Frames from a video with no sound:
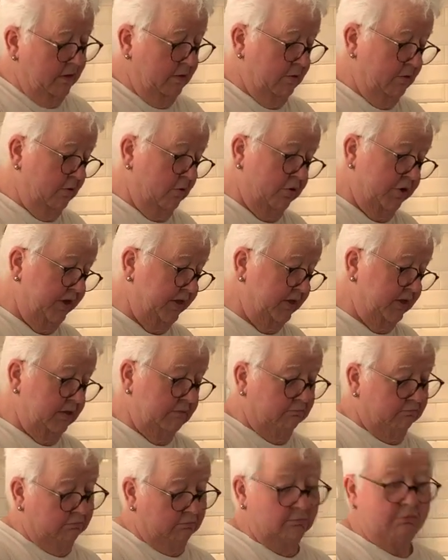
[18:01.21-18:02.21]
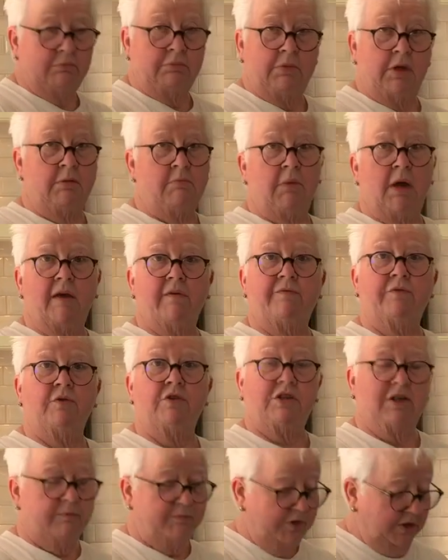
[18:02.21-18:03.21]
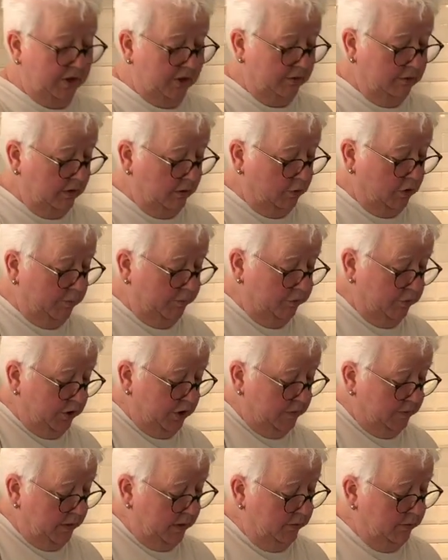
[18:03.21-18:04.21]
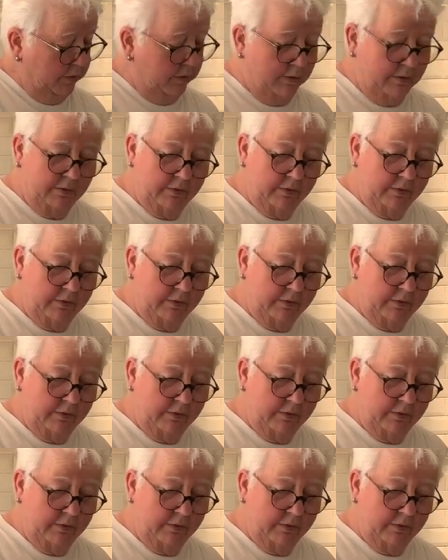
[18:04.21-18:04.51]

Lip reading: Or is it, in my view, something you didn't really want to put in your mouth?